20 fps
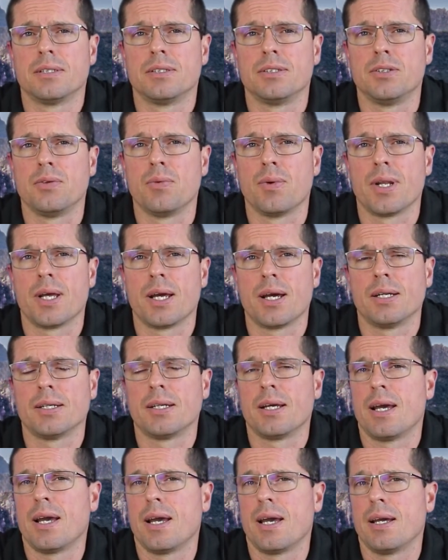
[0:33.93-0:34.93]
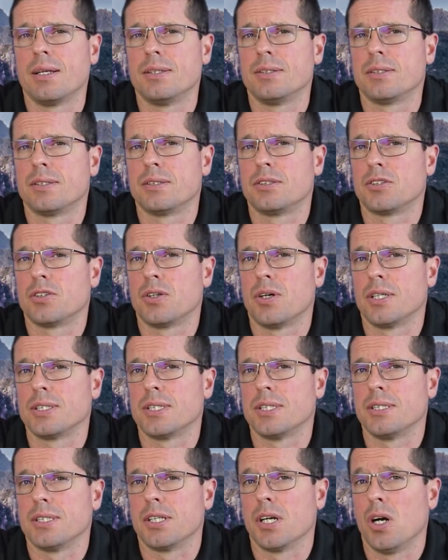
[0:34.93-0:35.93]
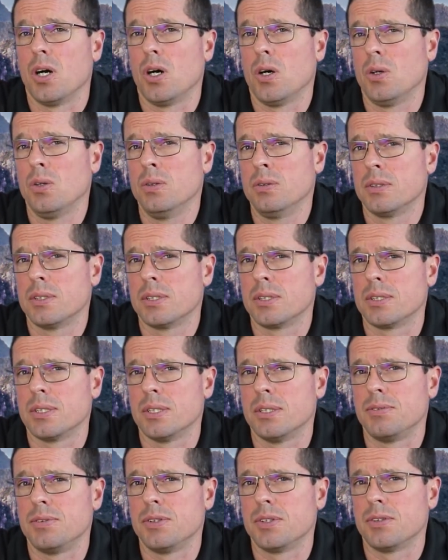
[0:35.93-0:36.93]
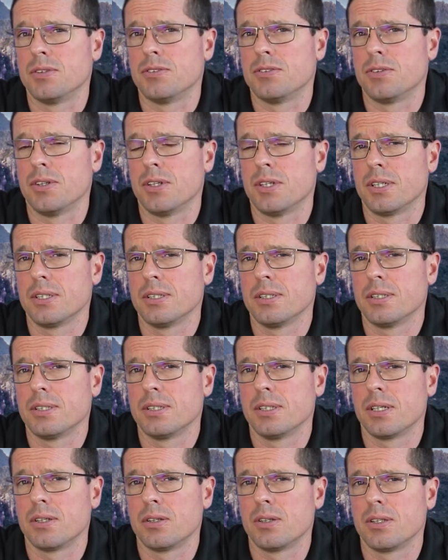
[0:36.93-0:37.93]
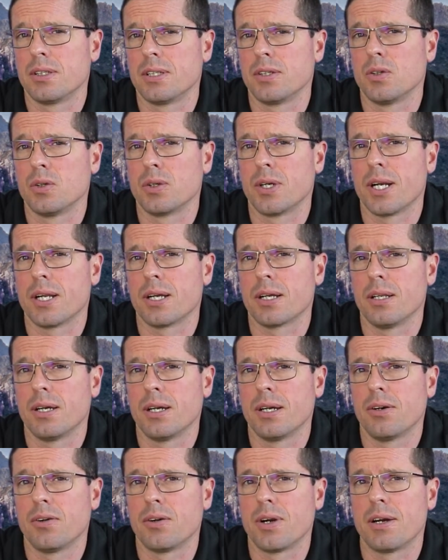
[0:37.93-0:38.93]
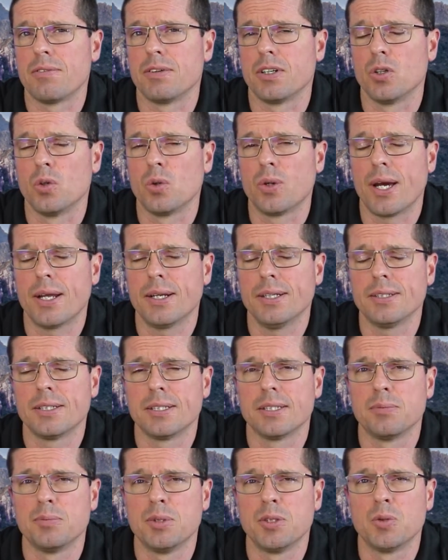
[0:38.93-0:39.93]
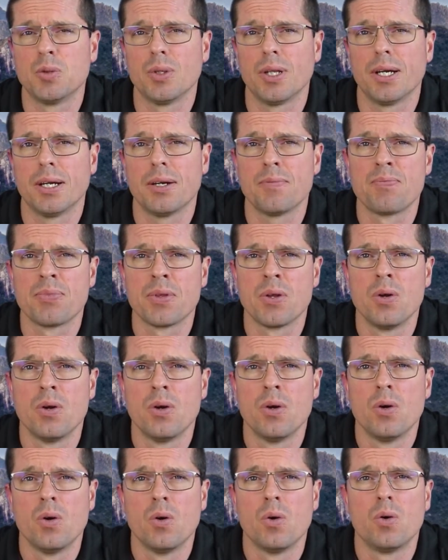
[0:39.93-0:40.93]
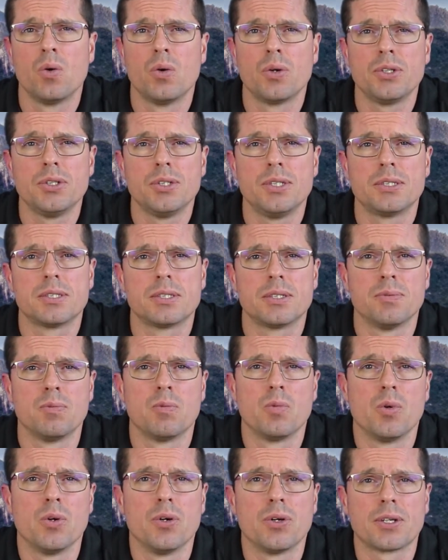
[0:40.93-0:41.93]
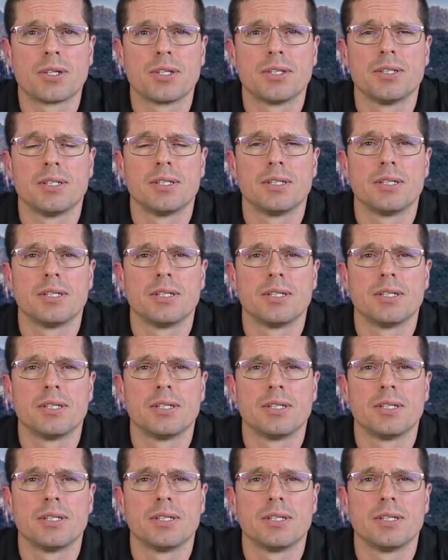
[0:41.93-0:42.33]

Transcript: you went out and tried to dig a hole to see if you could find the organic layer or have a look at it in the mineral layer, or you did some work